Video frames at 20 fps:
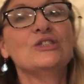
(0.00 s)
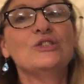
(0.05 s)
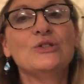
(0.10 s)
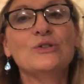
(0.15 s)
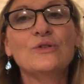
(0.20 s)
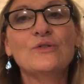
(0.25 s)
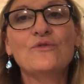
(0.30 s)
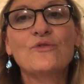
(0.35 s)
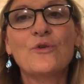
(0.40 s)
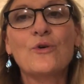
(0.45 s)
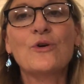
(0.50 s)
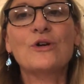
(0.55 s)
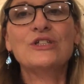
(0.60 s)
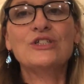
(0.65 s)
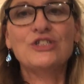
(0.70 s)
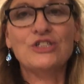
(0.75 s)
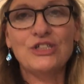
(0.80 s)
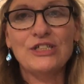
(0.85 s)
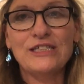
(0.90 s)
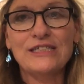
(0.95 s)
do for
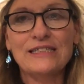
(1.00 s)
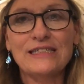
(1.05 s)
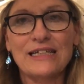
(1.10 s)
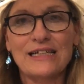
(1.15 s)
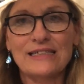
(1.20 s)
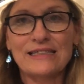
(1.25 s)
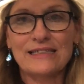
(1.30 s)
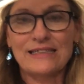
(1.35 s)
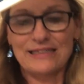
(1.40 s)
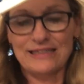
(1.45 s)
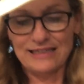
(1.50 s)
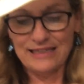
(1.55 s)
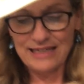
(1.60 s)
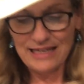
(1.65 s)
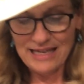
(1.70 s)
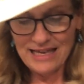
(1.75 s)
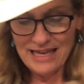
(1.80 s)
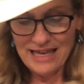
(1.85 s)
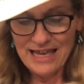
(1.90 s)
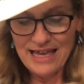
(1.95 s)
Jesus.
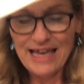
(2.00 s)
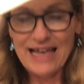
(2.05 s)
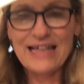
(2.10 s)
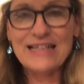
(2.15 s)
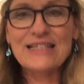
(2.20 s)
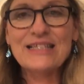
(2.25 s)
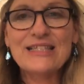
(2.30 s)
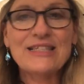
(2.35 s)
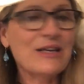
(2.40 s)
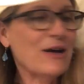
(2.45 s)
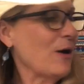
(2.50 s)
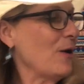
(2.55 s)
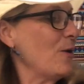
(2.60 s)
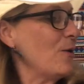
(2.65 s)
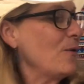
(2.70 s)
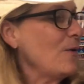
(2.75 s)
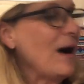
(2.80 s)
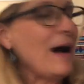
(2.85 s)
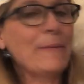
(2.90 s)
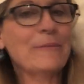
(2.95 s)
And
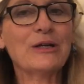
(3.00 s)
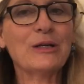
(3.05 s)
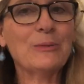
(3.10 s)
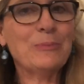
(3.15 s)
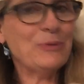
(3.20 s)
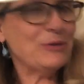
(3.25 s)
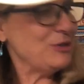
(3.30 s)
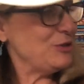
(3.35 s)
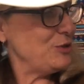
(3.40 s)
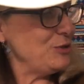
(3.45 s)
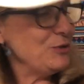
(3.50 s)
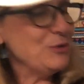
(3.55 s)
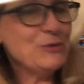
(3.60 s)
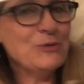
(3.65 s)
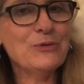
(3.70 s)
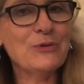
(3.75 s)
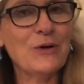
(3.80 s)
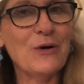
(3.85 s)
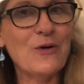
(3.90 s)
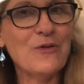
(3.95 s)
so I'm going to put
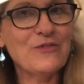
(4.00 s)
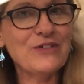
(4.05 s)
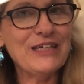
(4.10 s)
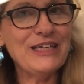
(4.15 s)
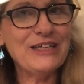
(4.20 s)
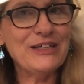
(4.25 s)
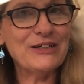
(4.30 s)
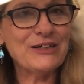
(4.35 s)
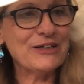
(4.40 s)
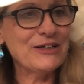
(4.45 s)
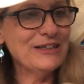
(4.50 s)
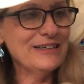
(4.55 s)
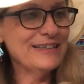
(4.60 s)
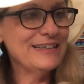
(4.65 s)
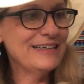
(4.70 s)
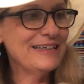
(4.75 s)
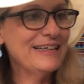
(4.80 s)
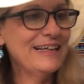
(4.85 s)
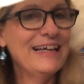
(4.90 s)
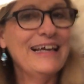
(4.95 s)
you over here
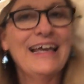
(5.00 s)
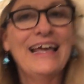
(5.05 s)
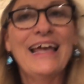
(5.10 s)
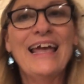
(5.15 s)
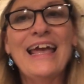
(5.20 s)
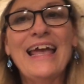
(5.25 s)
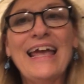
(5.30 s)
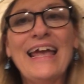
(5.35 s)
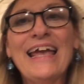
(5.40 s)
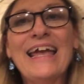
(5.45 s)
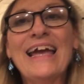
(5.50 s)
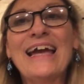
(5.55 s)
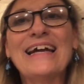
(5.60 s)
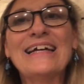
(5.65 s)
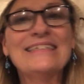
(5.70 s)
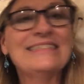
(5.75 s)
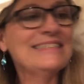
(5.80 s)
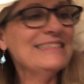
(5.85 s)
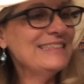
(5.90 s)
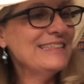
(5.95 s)

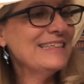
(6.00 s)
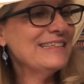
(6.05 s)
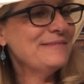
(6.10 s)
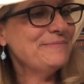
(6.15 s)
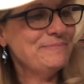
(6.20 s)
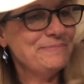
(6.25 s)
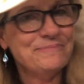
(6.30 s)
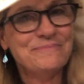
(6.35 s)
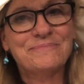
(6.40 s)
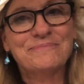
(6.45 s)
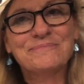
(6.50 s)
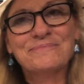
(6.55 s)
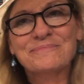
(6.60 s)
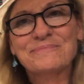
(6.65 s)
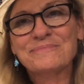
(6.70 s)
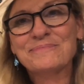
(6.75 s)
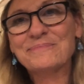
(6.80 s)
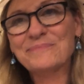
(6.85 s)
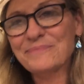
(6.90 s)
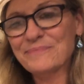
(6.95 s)
and
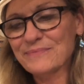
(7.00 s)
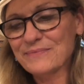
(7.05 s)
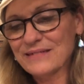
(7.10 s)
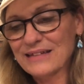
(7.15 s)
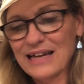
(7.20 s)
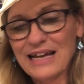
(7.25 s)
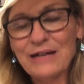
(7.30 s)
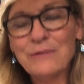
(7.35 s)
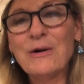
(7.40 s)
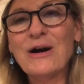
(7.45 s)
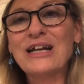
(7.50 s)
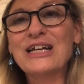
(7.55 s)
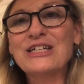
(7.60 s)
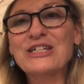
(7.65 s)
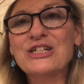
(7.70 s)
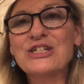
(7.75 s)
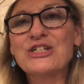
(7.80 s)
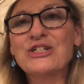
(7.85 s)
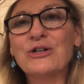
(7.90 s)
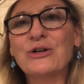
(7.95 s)
I wanted
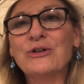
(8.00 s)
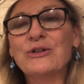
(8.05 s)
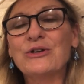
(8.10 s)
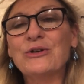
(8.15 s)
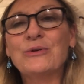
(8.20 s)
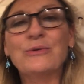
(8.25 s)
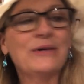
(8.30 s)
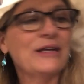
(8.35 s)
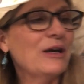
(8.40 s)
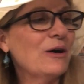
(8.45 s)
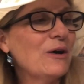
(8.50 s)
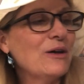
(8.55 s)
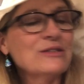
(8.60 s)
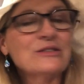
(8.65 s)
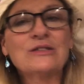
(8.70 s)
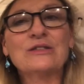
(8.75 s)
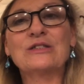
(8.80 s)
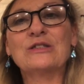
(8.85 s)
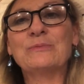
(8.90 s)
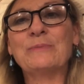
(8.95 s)
to show you we
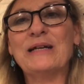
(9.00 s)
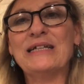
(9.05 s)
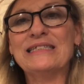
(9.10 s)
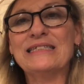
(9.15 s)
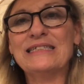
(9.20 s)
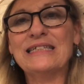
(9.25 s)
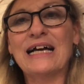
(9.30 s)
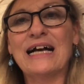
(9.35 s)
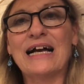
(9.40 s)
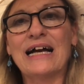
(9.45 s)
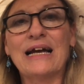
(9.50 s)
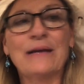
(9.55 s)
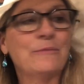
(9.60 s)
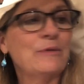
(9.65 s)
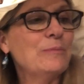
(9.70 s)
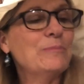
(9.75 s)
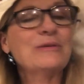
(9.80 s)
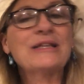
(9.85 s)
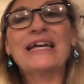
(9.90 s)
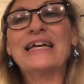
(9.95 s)
also spent time,
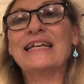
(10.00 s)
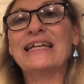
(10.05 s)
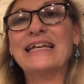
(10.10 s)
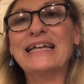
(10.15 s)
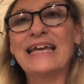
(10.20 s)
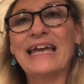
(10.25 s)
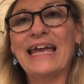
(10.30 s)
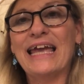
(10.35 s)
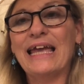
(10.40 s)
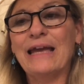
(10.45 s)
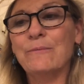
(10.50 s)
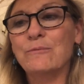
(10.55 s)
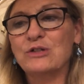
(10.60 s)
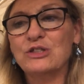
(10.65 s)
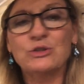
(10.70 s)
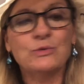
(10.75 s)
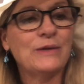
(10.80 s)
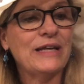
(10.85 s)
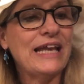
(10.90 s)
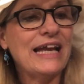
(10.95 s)
we played a game
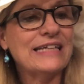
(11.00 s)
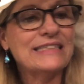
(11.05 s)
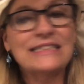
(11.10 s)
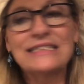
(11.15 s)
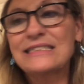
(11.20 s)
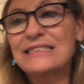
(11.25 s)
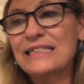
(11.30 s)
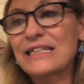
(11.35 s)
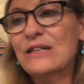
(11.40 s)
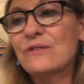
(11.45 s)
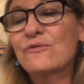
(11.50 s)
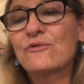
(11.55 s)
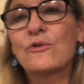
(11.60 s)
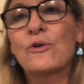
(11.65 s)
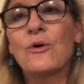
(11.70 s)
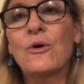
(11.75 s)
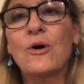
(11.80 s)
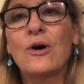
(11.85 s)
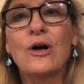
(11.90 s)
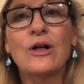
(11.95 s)
which we had to dig for
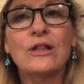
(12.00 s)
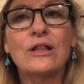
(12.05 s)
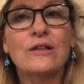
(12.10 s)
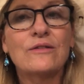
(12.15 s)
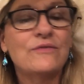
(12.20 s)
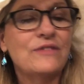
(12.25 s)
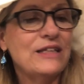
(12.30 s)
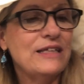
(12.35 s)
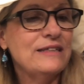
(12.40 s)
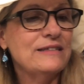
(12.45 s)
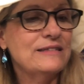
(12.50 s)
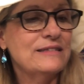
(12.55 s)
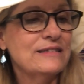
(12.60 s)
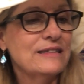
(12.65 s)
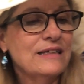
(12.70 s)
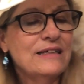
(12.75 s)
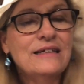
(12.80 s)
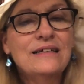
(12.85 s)
all of these